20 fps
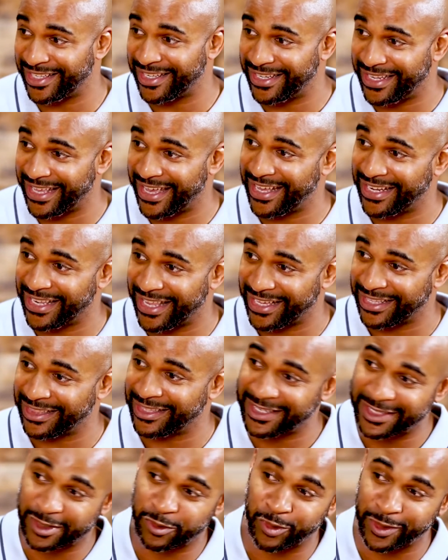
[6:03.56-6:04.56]
the day. Like,
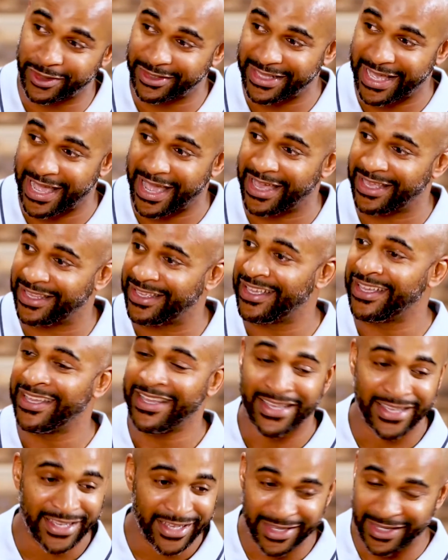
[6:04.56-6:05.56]
this was not
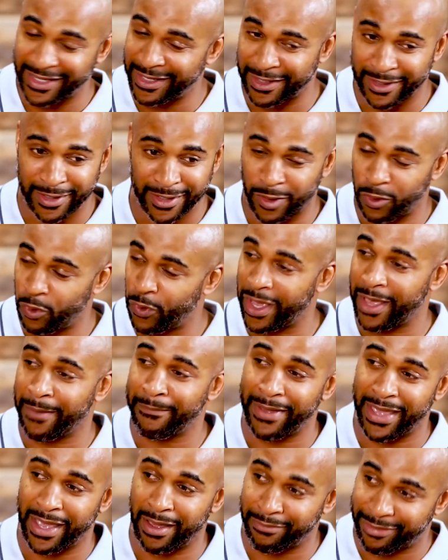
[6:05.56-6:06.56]
a wham
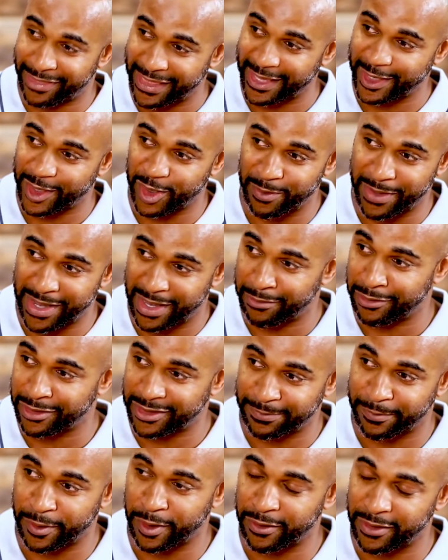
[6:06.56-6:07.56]
bam thank you ma'am
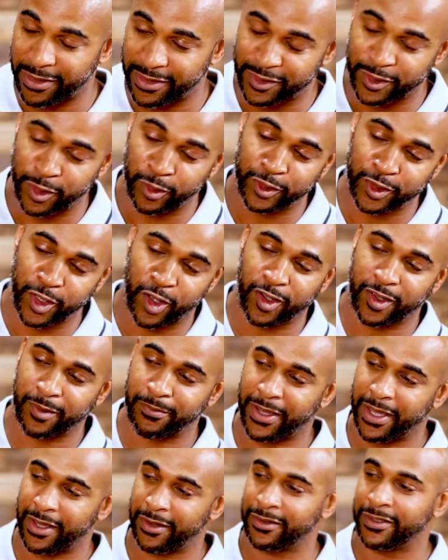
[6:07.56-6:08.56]
experience. So talk
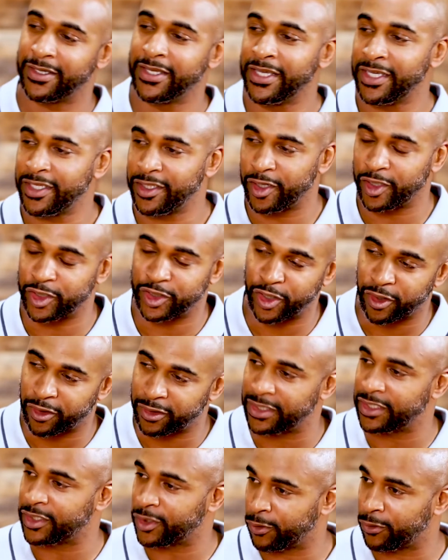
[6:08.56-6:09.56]
about your
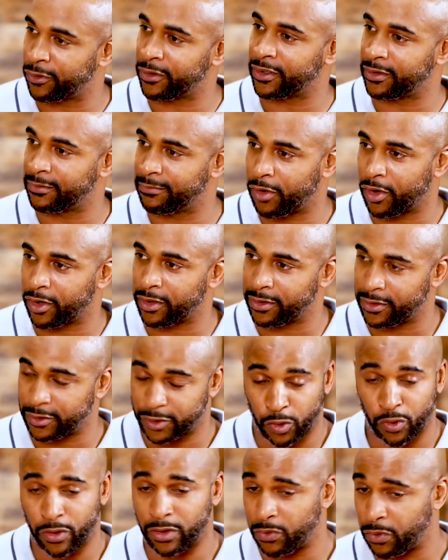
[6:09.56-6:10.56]
journey toward
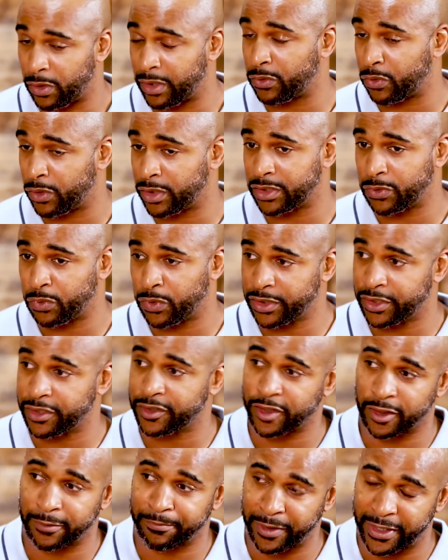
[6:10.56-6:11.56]
what
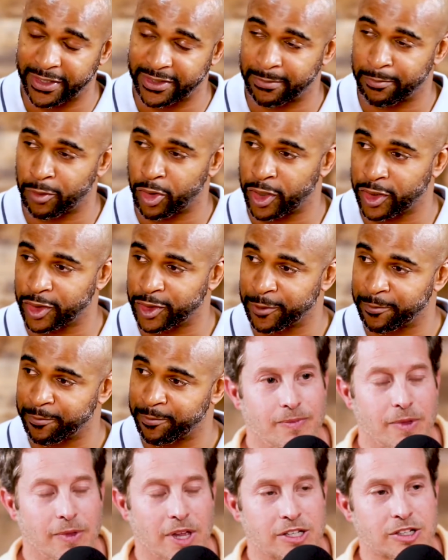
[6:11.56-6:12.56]
just took place in March.
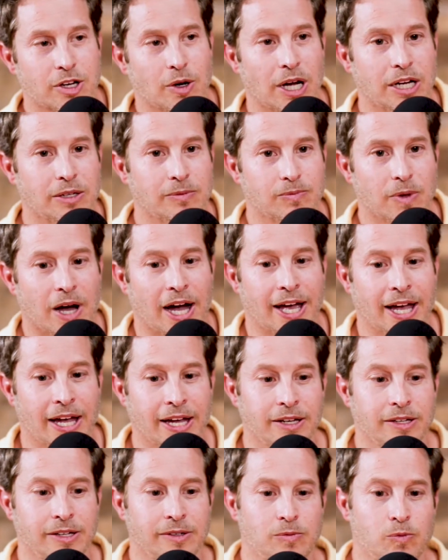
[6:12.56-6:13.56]
So
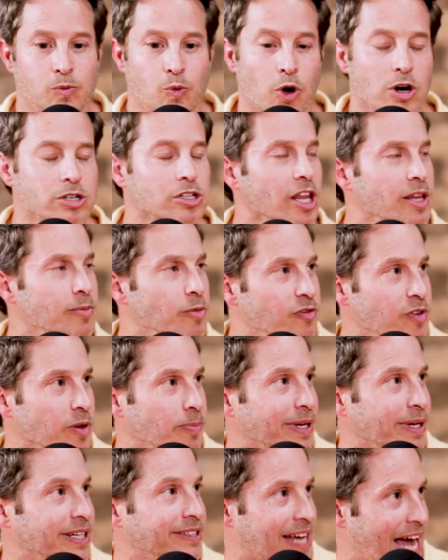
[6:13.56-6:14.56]
I worked on the movie
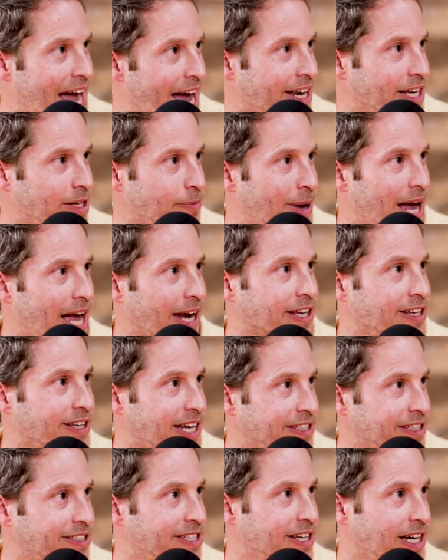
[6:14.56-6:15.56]
Big Daddy back in
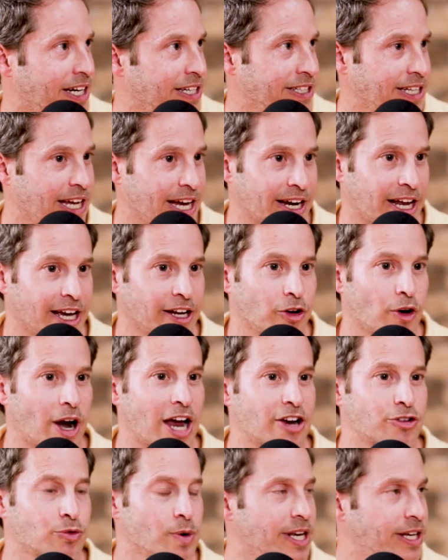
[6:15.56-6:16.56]
1998. I
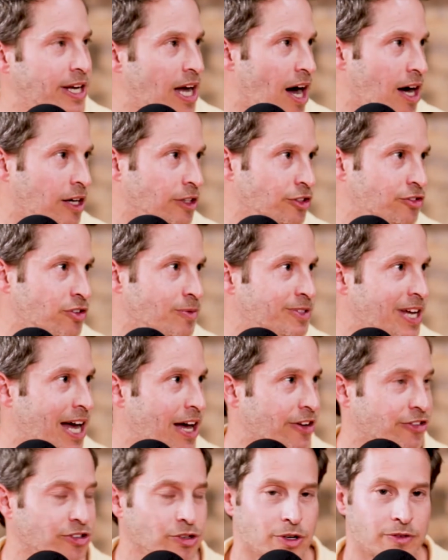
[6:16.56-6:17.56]
graduated college from
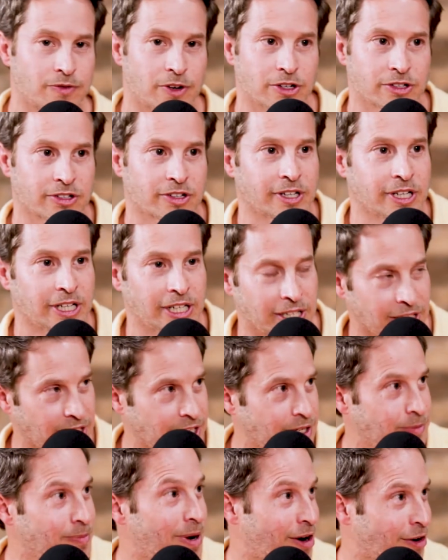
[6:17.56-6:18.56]
Towson University
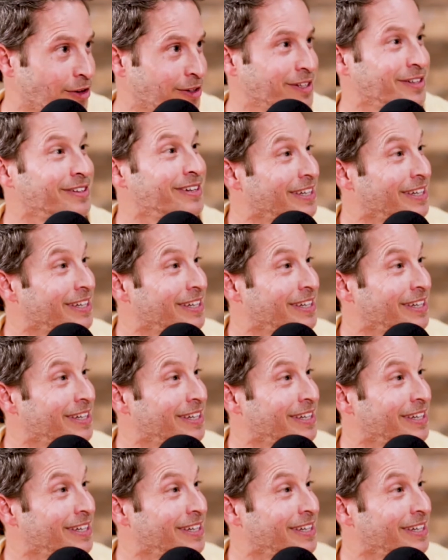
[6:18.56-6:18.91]
in Maryland.